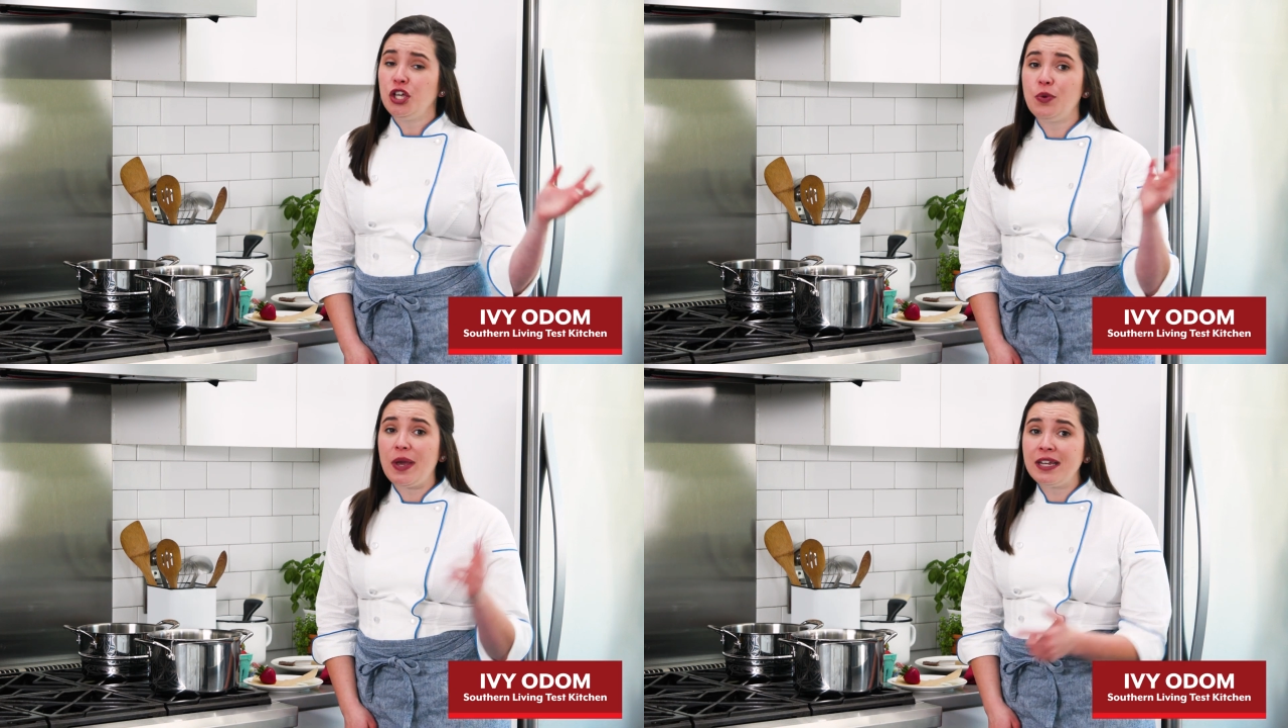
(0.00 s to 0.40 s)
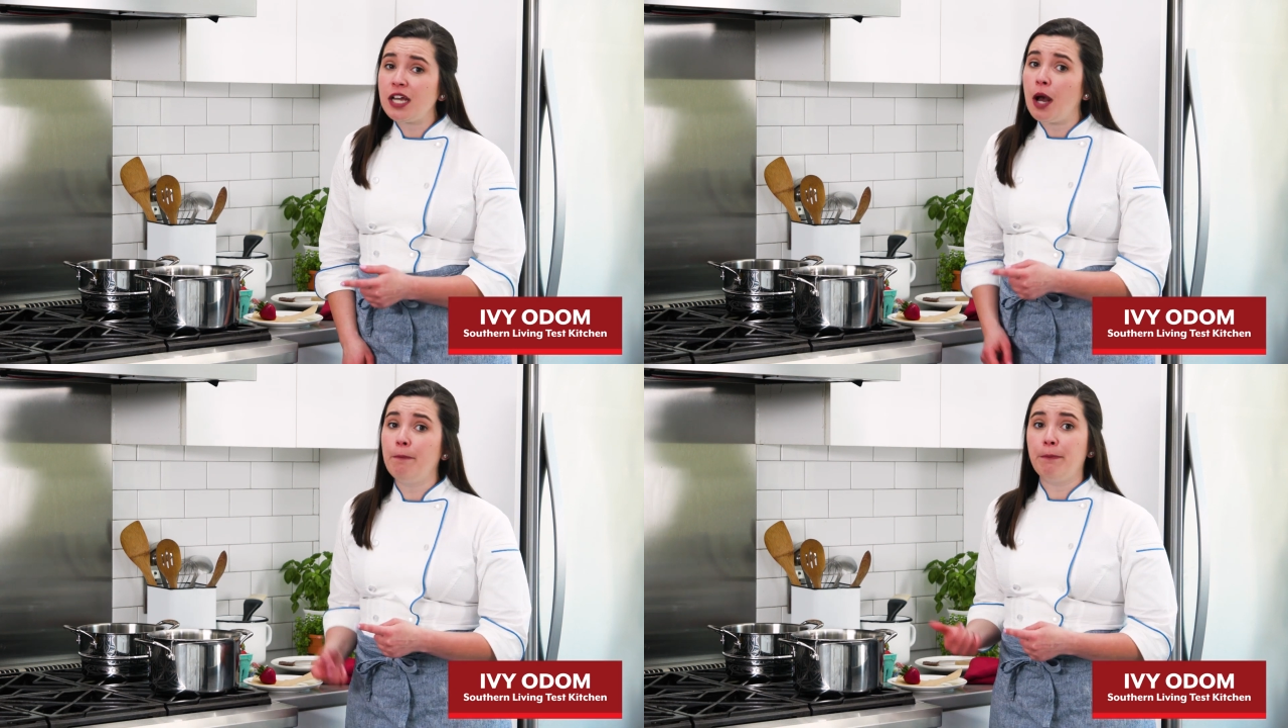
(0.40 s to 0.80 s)
You
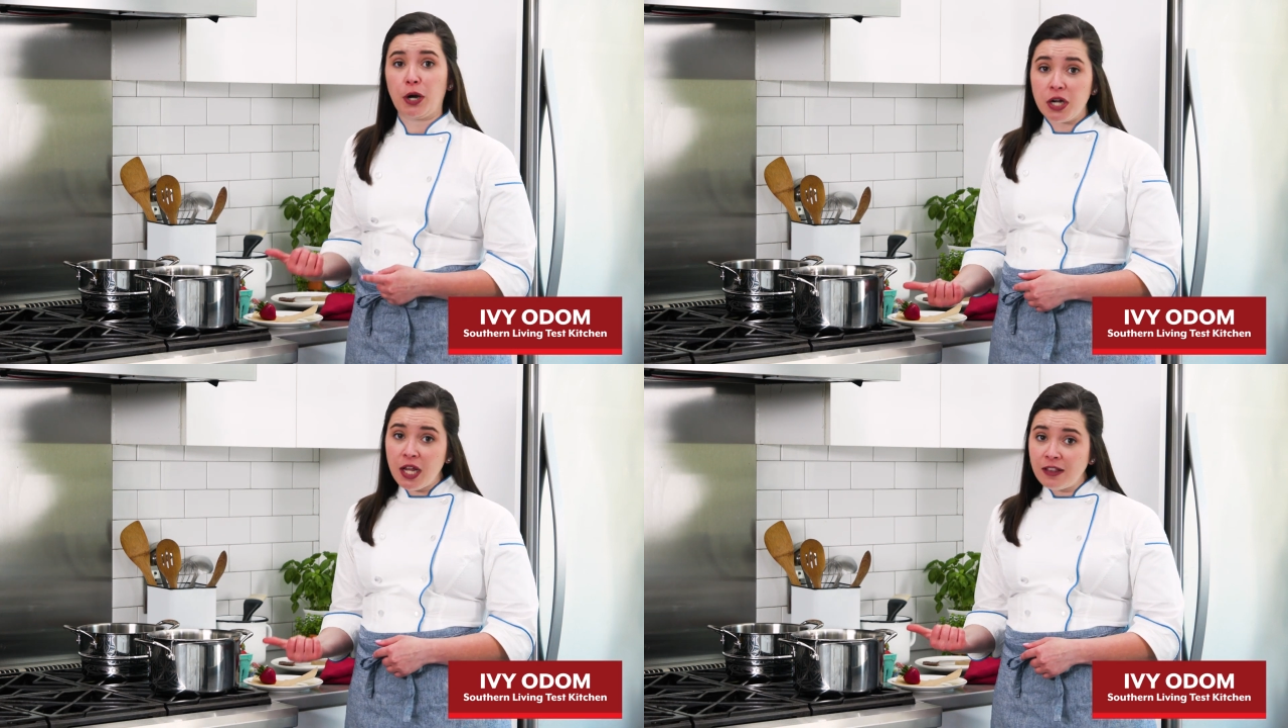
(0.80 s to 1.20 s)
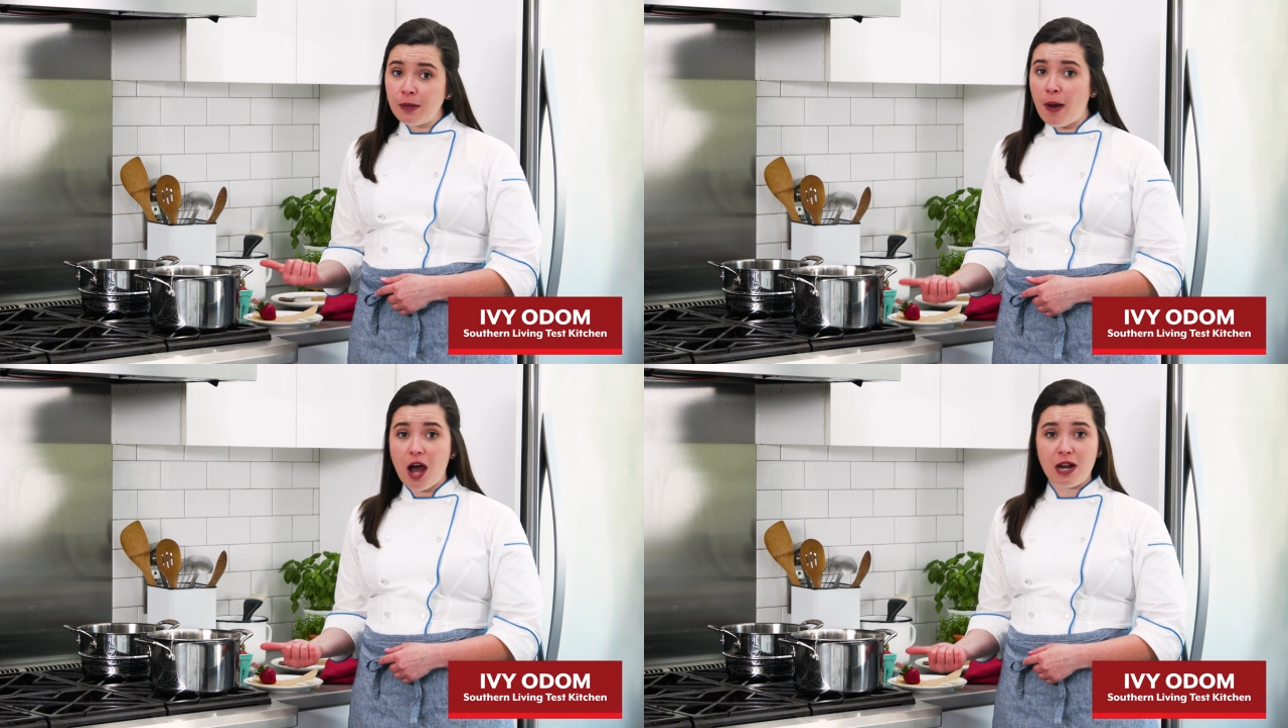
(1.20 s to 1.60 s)
end up burning
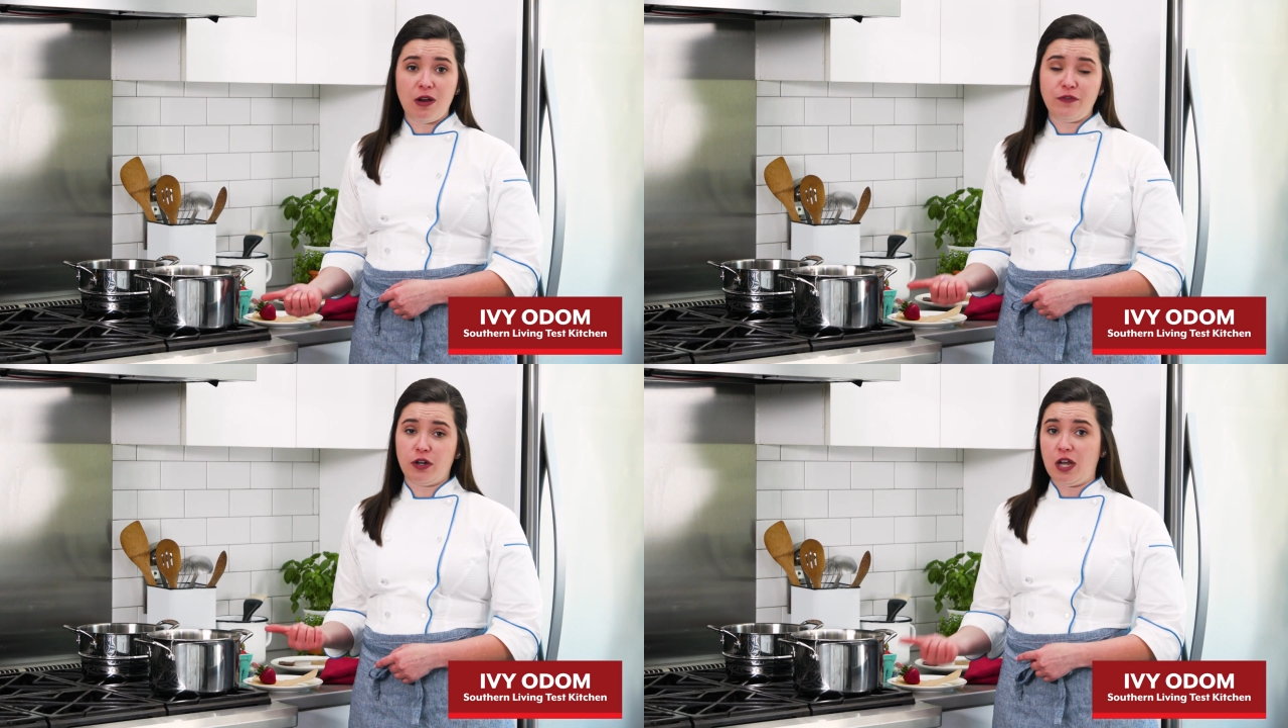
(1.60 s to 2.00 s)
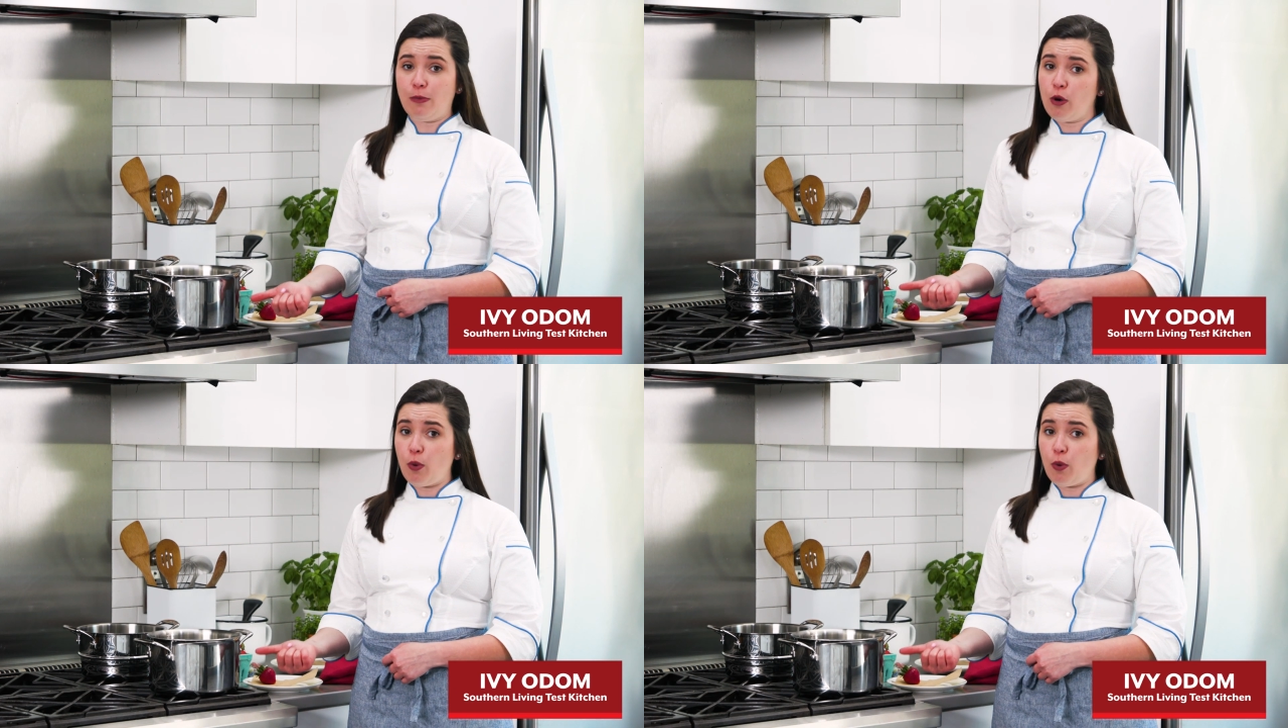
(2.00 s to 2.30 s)
the bottom of your double